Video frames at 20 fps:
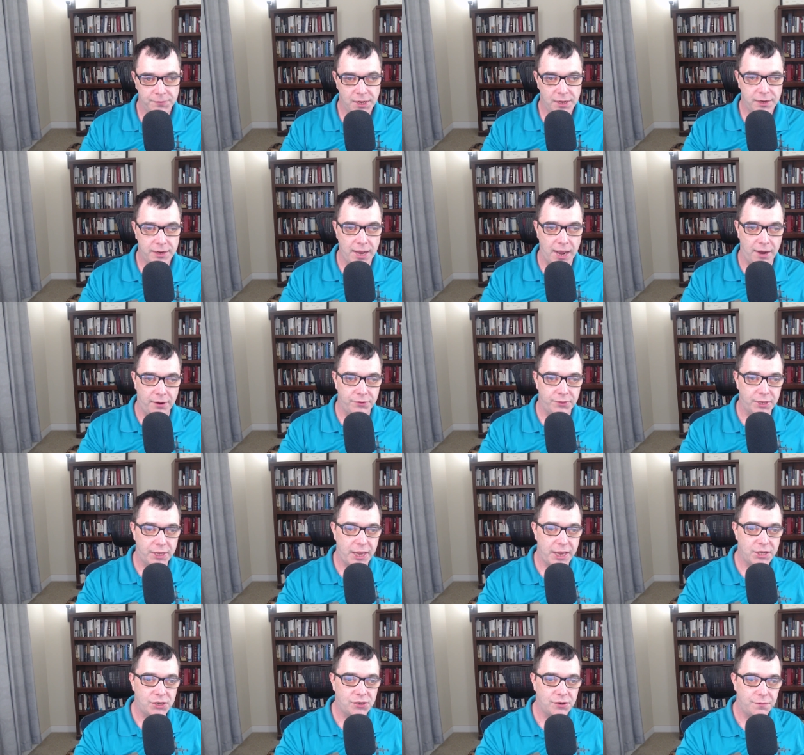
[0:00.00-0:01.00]
Now, in the
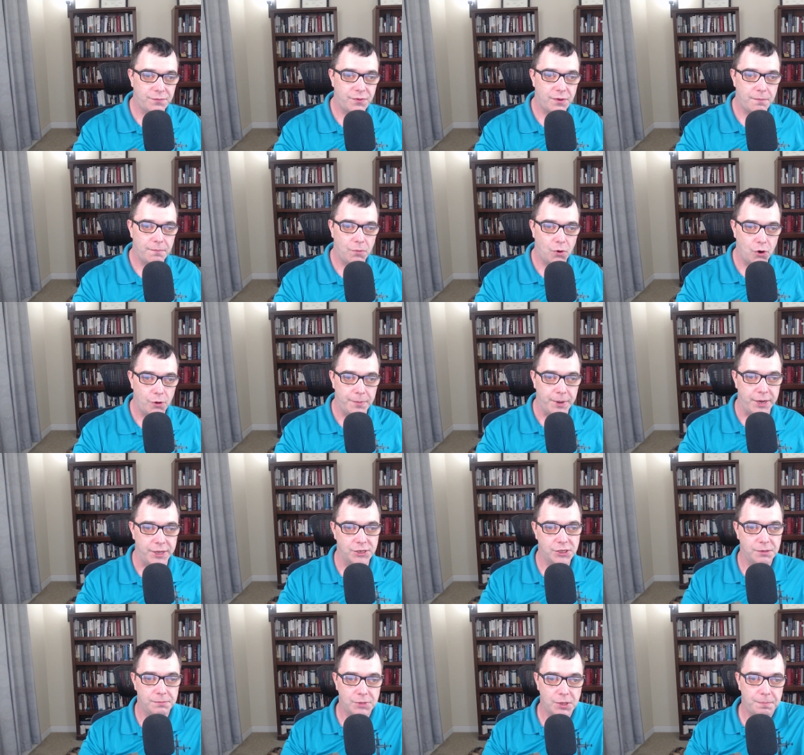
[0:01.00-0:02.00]
case of
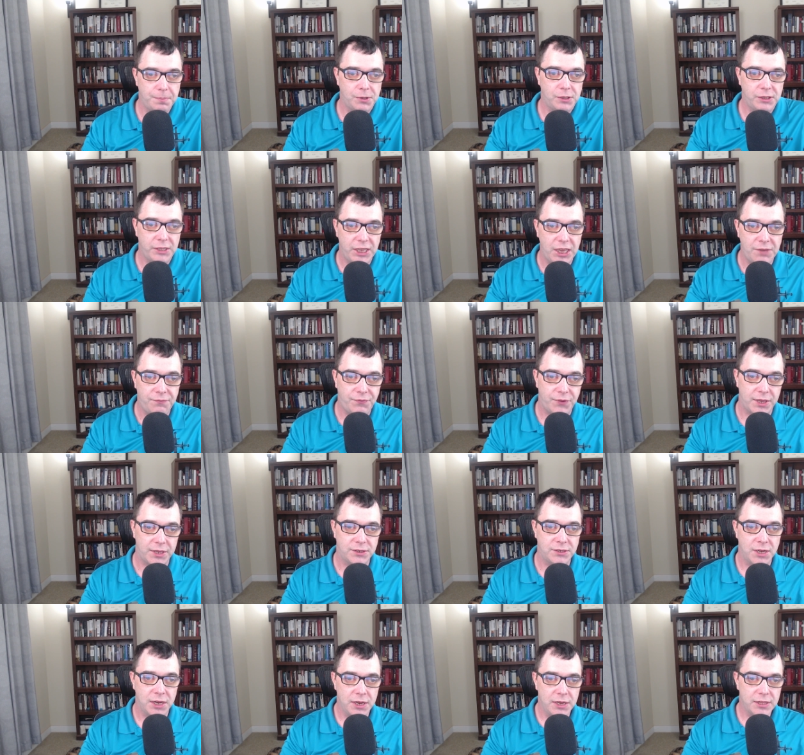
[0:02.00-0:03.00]
Mormonism, the belief
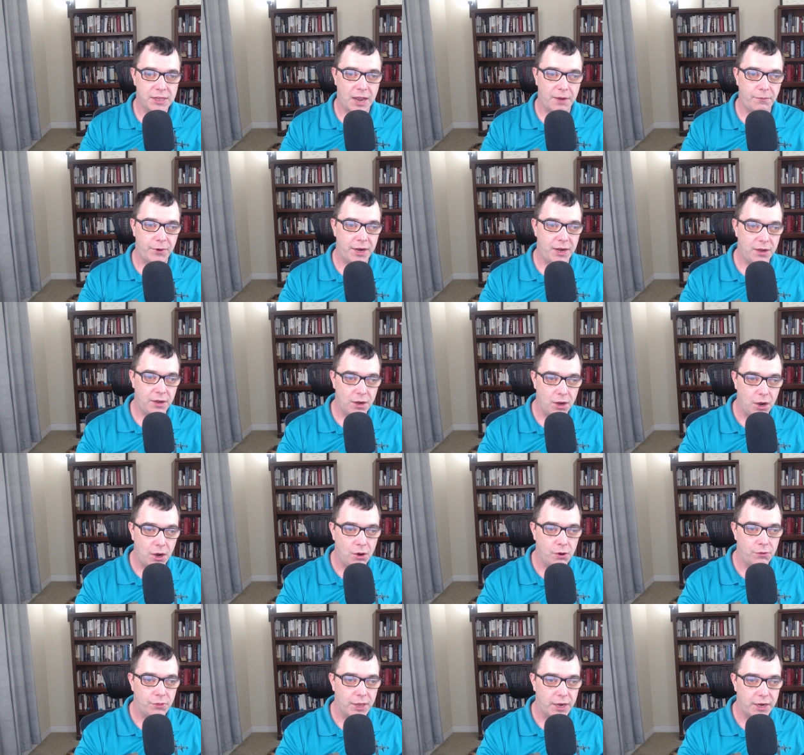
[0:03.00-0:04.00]
is that we
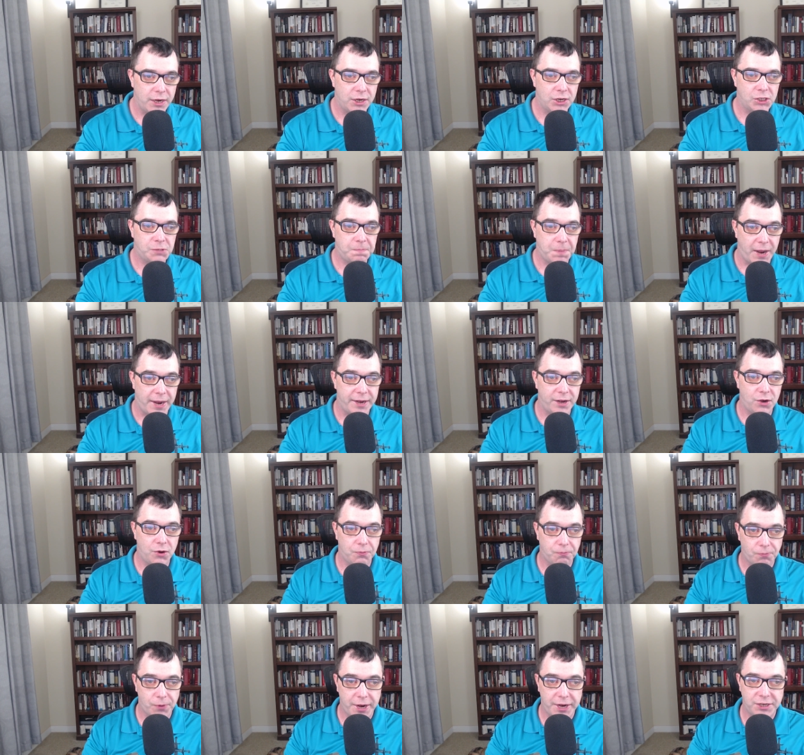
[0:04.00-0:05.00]
know that it is by
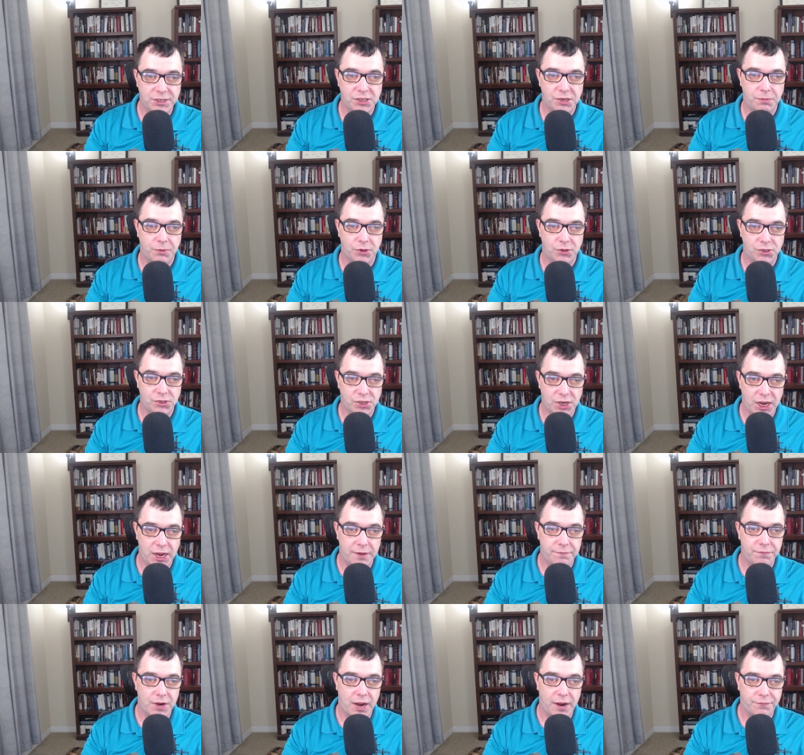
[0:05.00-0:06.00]
grace that we're
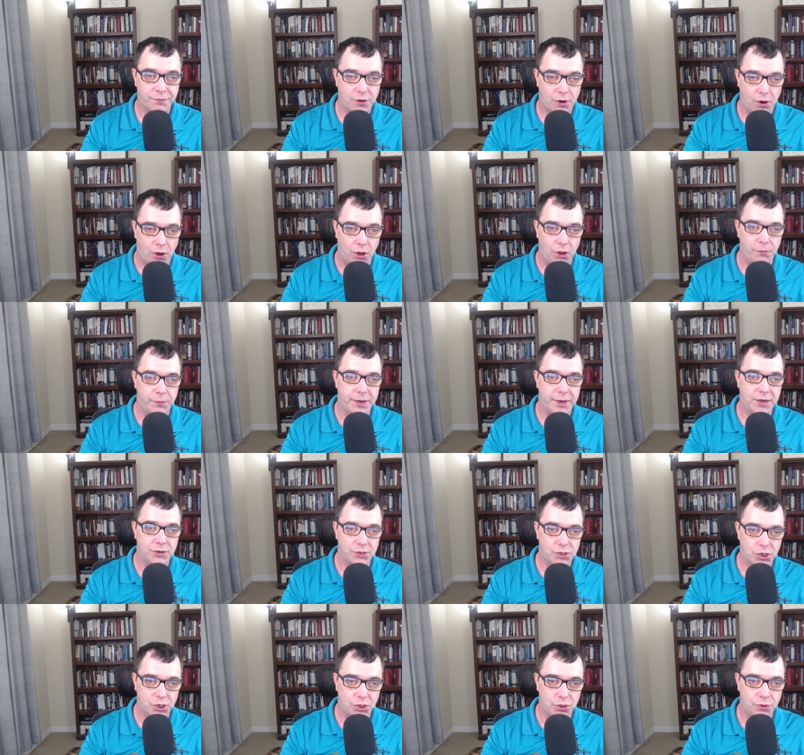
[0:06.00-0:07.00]
saved after all we can
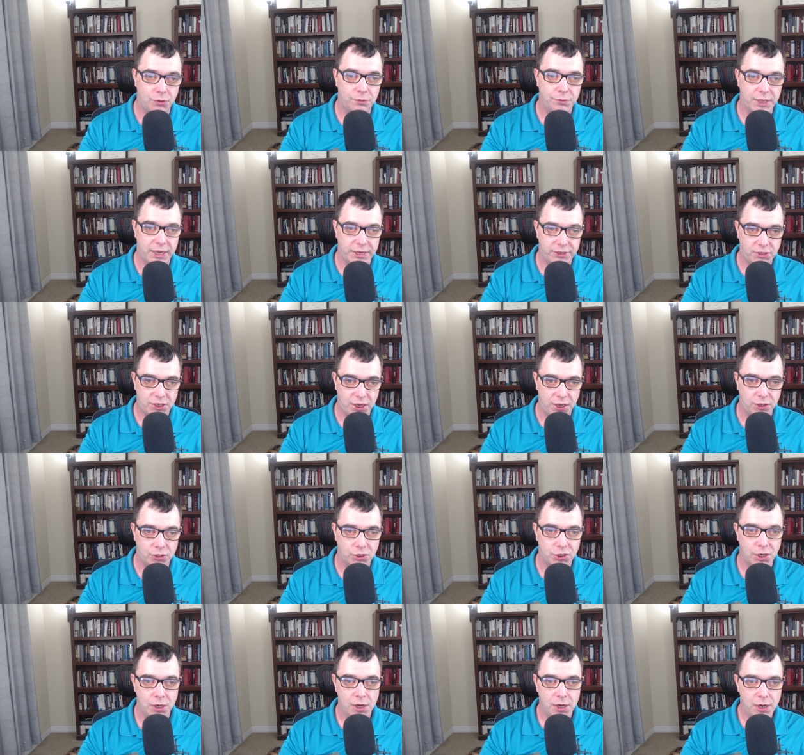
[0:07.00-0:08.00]
do, they teach.